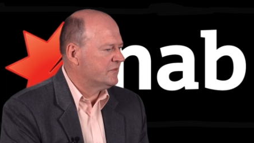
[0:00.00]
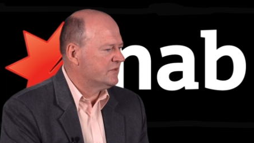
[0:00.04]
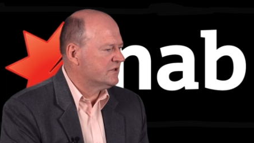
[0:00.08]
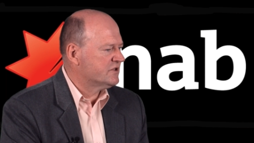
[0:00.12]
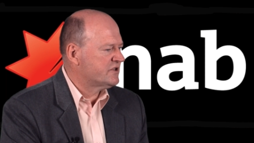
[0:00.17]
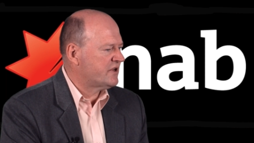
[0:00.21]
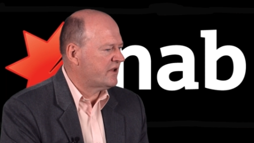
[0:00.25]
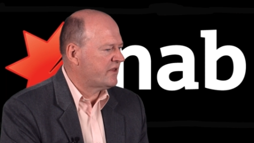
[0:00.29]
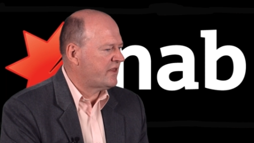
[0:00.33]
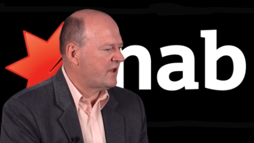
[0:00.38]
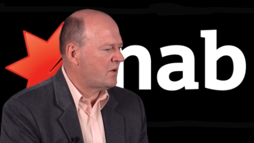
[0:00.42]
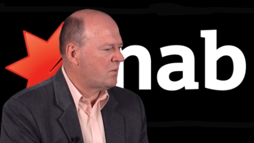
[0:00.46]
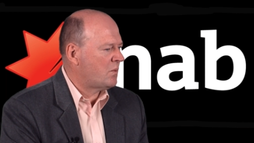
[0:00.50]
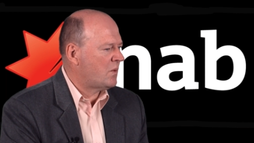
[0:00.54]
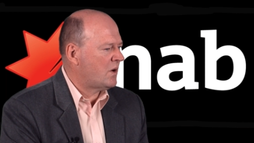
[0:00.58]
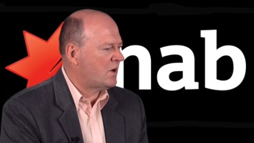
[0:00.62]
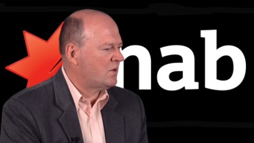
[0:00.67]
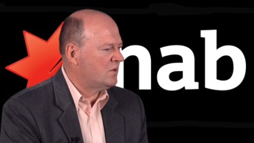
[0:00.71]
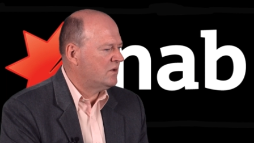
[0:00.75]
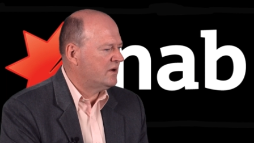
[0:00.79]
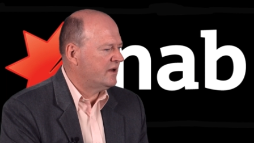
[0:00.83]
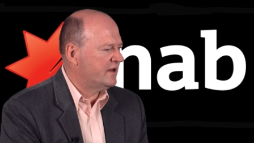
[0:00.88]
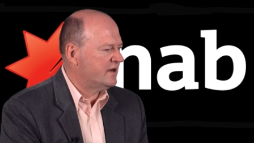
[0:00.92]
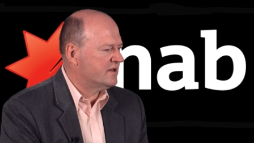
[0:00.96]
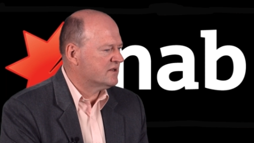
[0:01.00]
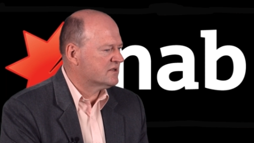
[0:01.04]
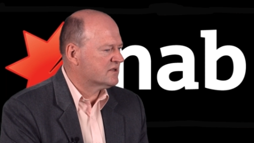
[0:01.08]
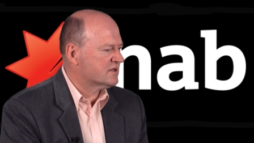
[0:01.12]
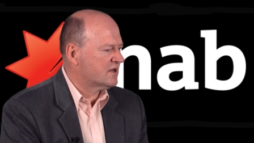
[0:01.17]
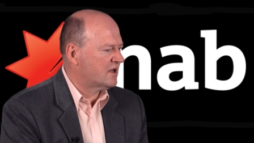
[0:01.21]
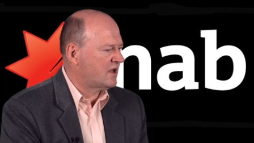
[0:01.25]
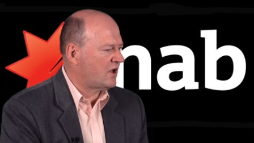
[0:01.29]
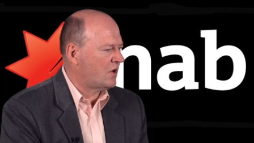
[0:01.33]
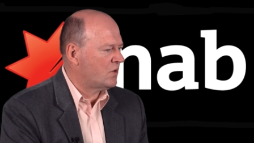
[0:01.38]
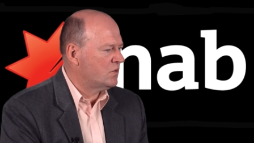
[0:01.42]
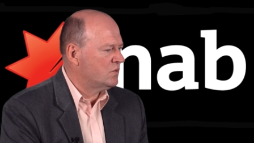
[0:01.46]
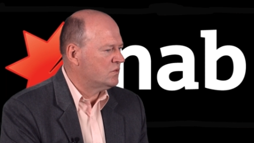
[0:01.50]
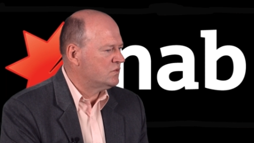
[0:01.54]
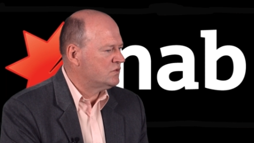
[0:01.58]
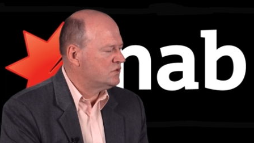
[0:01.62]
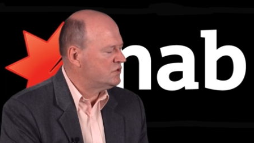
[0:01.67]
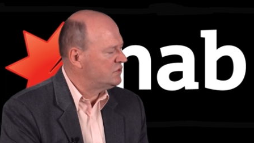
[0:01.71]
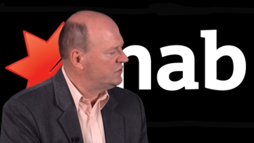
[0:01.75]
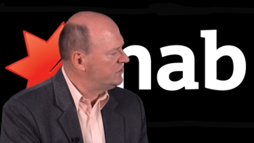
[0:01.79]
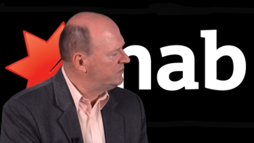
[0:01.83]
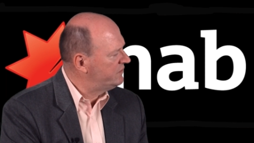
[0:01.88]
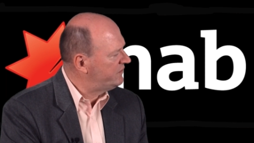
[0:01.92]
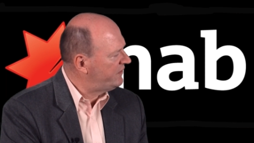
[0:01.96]
so they won't let us go
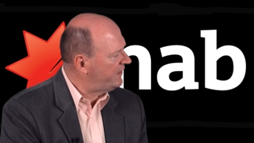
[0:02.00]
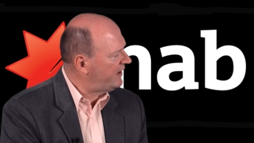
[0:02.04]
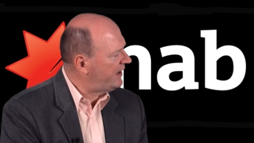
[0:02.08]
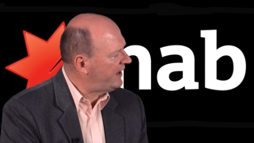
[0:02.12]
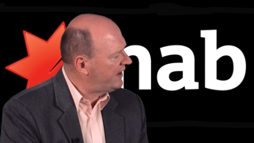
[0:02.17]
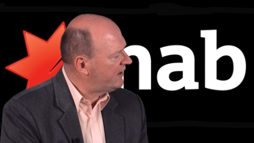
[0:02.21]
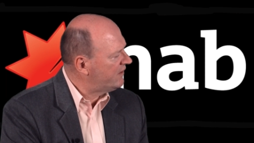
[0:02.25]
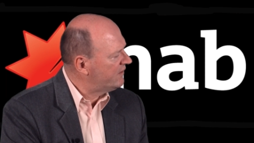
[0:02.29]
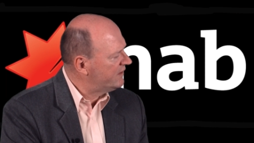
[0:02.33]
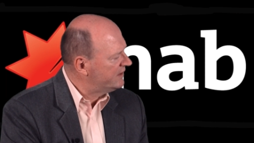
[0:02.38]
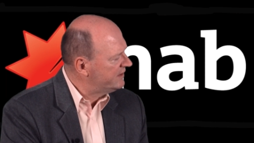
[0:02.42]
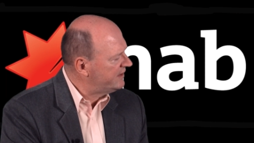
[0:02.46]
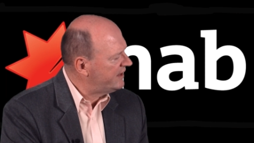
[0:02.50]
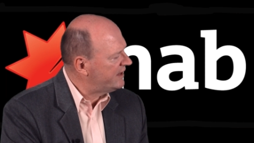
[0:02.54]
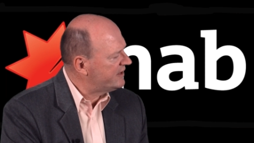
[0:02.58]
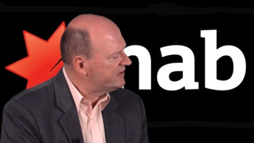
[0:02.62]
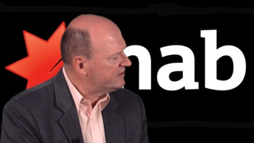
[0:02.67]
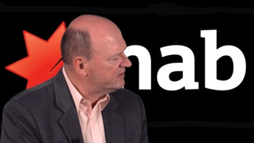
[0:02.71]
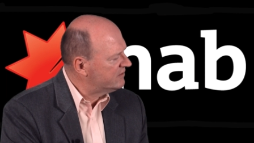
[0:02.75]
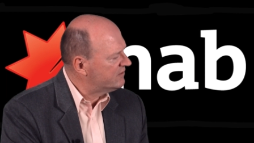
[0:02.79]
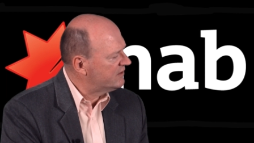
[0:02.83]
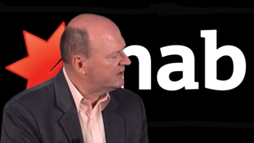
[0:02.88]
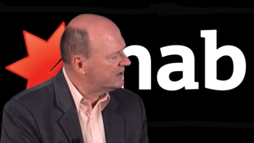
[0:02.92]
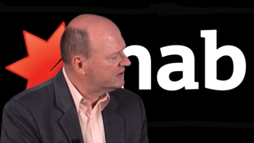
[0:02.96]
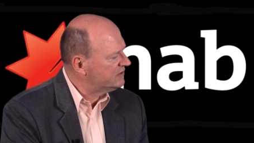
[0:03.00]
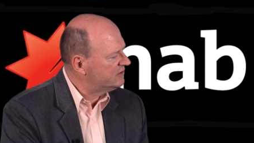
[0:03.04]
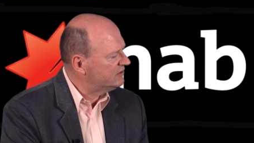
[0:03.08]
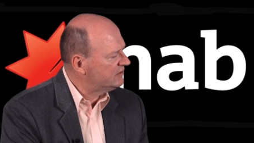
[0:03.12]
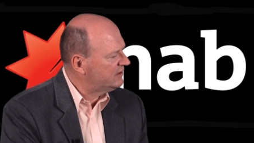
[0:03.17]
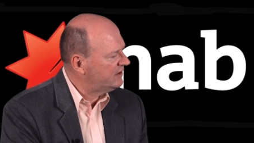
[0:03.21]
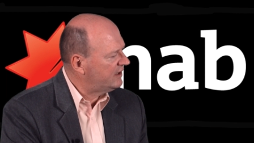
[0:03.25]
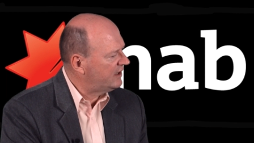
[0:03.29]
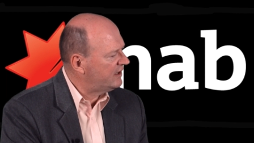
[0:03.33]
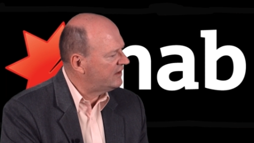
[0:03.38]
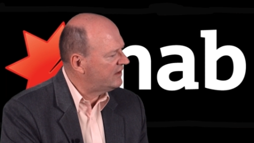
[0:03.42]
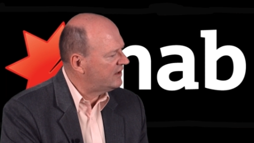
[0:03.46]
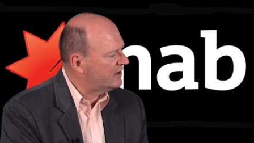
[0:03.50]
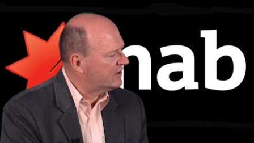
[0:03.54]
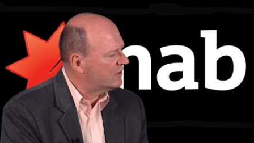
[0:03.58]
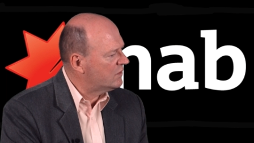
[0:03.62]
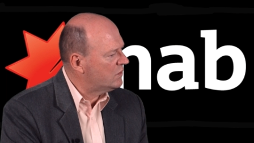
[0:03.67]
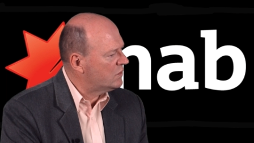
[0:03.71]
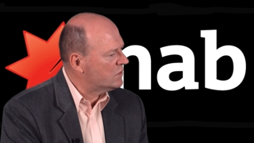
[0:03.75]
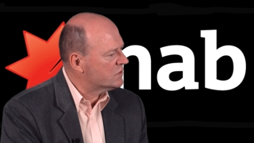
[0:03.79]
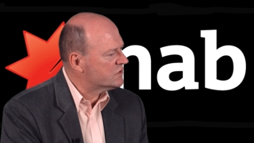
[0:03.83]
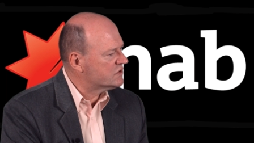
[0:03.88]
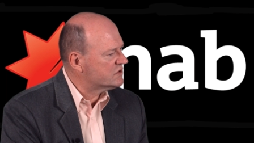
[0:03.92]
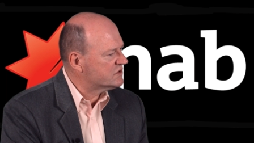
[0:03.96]
too far in that direction, and they're
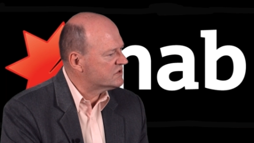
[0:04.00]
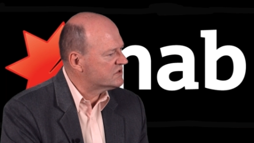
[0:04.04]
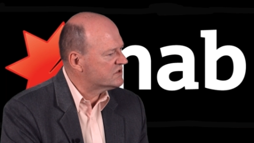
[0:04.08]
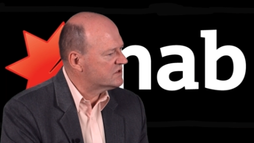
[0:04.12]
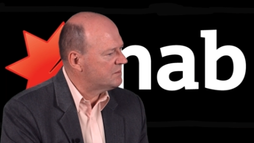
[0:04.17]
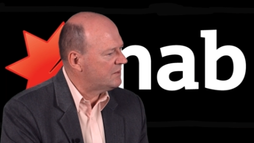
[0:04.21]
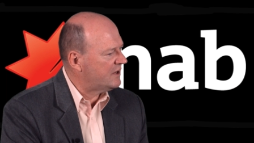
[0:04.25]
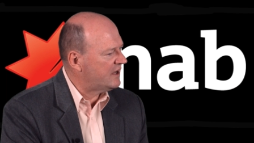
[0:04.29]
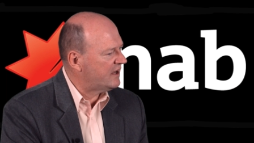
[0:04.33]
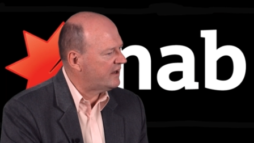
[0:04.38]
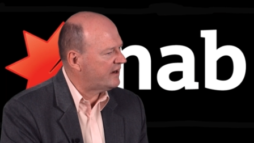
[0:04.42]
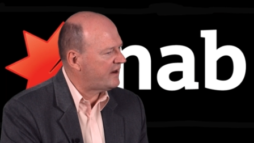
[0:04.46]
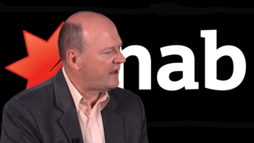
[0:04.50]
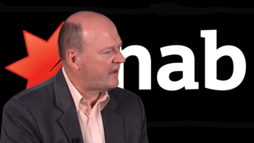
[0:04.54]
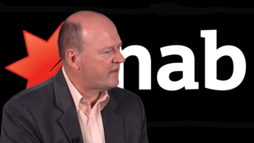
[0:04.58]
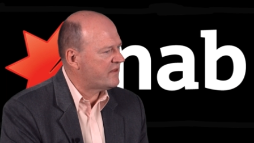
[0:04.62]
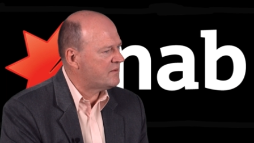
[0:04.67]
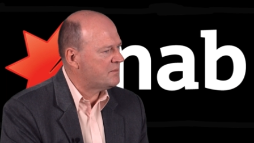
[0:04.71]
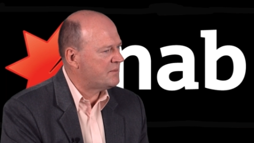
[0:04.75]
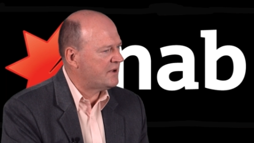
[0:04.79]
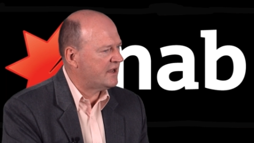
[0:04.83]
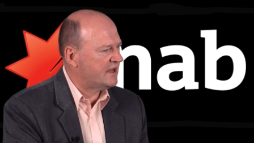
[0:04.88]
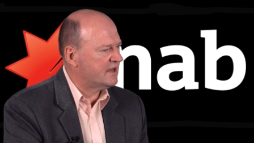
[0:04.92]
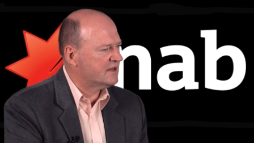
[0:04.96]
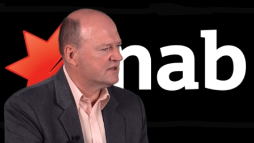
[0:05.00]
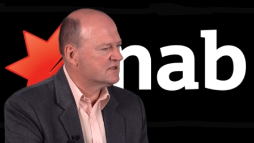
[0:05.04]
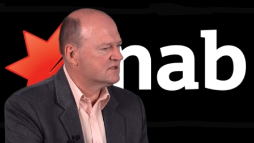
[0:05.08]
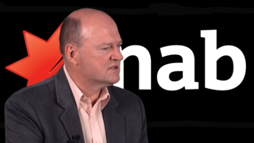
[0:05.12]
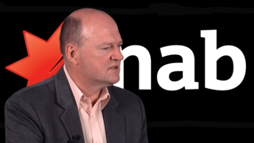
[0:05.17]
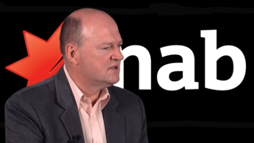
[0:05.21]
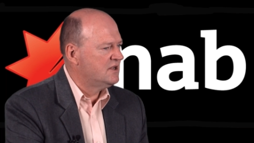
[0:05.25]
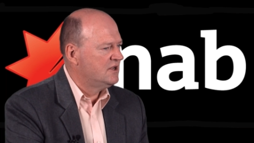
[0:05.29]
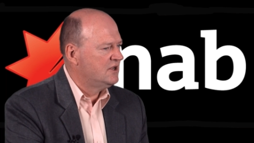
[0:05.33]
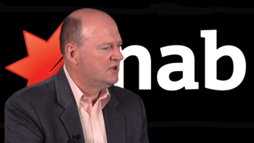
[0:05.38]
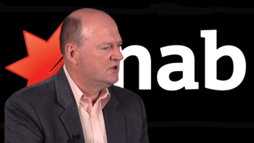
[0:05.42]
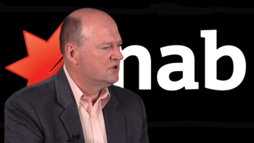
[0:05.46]
cautious about other banks